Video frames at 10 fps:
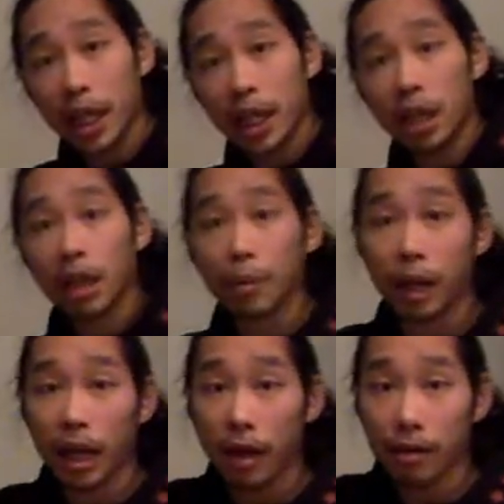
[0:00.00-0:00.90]
here and
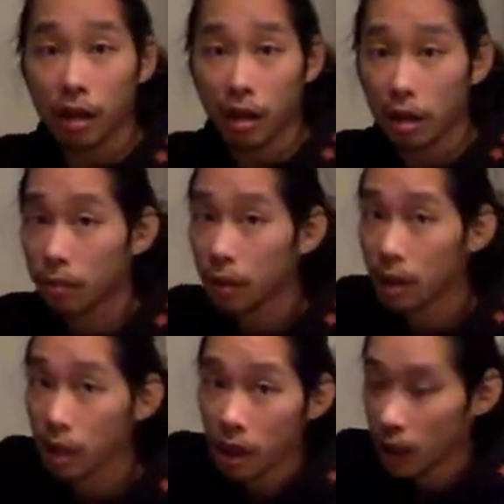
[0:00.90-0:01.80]
my left arm,
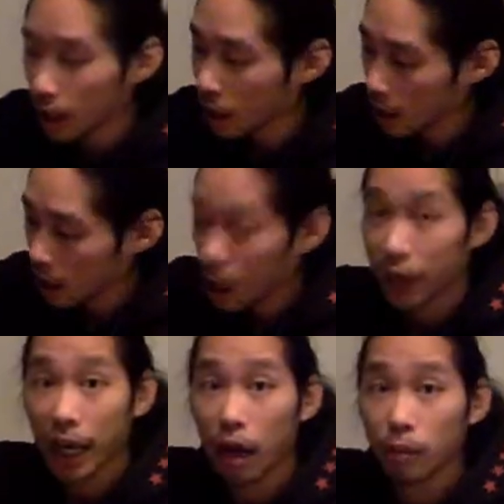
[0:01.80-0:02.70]

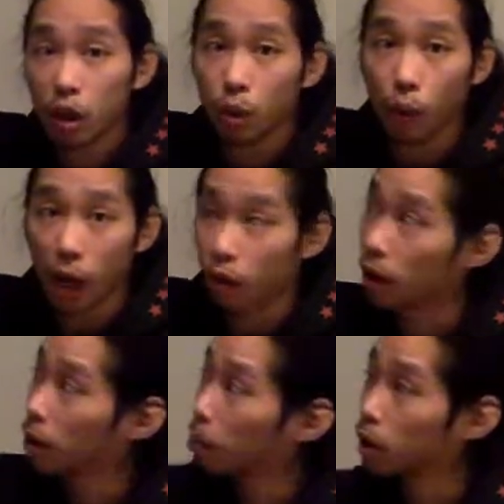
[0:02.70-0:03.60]
and now I'm square
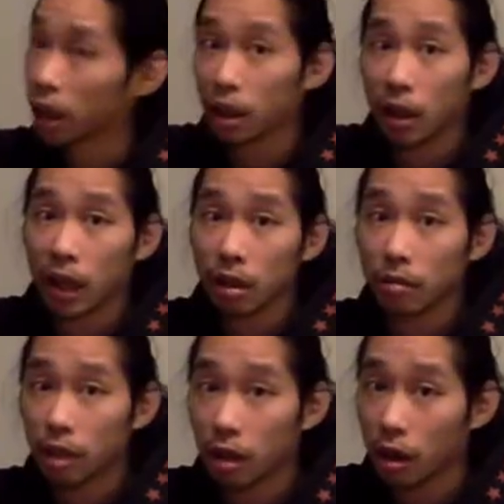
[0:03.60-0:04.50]
on, presenting less
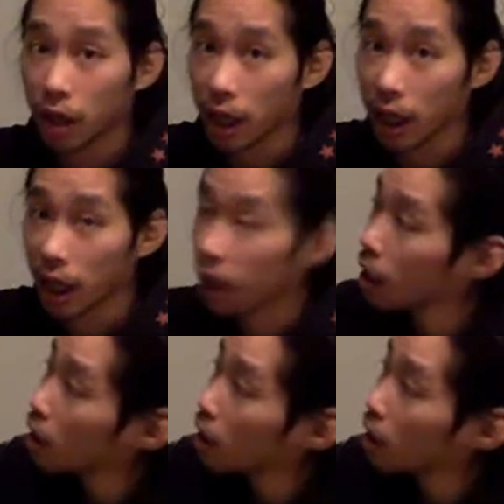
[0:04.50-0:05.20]
of a target here.